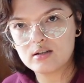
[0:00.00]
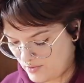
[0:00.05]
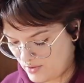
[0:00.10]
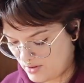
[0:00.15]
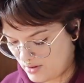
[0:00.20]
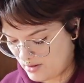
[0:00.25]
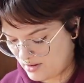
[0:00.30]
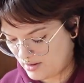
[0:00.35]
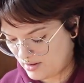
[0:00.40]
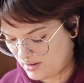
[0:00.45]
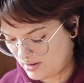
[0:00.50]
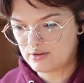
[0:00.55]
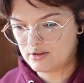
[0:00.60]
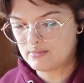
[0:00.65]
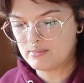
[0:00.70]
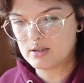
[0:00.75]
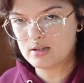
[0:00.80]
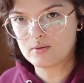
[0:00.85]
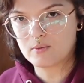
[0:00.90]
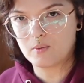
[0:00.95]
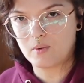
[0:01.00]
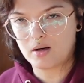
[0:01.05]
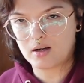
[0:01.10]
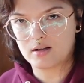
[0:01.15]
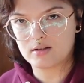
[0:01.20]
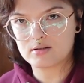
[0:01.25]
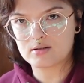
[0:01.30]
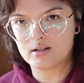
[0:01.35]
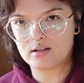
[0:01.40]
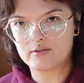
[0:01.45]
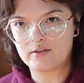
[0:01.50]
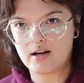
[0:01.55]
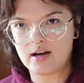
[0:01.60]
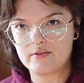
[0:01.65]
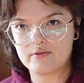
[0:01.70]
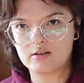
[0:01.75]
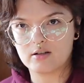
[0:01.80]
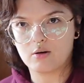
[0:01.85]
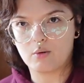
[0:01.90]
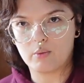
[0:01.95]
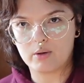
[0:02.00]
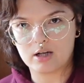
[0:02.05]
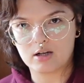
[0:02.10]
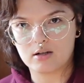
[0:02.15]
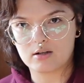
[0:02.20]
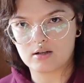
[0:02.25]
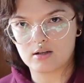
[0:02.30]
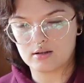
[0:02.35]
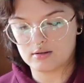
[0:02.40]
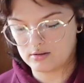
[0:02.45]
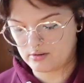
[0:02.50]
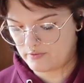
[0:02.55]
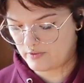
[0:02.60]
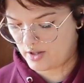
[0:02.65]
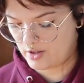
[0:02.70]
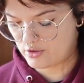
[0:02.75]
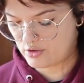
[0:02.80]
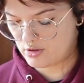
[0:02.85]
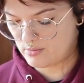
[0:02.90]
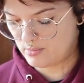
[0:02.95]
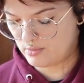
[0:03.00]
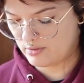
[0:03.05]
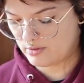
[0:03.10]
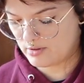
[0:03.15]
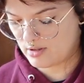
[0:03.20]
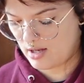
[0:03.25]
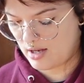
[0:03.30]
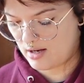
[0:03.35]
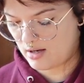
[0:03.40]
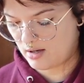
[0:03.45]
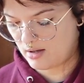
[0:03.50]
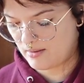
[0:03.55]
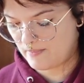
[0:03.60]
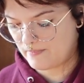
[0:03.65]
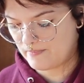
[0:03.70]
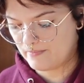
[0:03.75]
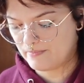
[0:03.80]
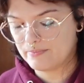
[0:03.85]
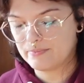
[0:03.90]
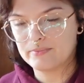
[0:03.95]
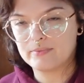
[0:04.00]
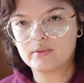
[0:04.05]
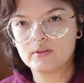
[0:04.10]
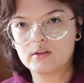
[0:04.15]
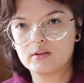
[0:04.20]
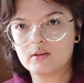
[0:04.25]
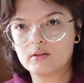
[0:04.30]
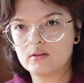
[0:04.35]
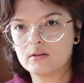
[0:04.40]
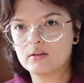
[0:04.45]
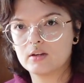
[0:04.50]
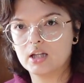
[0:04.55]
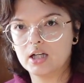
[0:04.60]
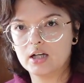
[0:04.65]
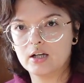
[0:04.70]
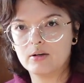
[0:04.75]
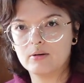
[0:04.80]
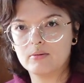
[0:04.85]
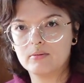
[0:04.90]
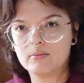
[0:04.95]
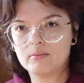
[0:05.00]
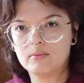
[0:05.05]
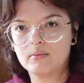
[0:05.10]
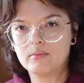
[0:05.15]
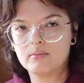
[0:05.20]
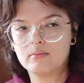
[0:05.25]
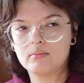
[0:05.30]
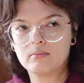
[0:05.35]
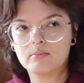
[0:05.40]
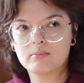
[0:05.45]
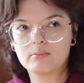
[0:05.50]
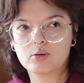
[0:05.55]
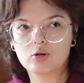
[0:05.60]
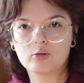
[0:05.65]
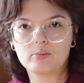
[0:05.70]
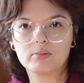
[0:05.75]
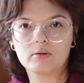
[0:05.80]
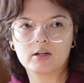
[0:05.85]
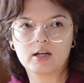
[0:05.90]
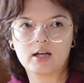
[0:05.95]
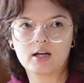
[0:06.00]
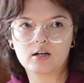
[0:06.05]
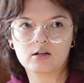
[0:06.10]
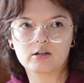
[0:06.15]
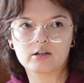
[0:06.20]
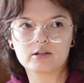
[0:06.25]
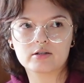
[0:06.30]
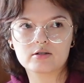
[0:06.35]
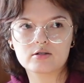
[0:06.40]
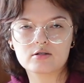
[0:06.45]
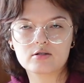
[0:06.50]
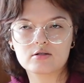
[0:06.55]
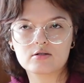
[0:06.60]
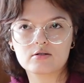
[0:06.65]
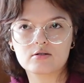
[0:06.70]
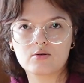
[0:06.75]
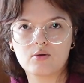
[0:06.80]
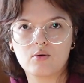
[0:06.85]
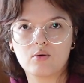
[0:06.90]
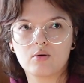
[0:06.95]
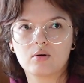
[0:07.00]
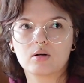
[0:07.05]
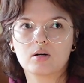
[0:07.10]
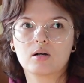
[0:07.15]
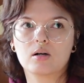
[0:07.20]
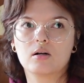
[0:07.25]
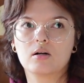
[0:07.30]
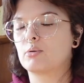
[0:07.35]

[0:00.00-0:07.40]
for the mere want of having weird colored vegetables, like, you know, purple carrots or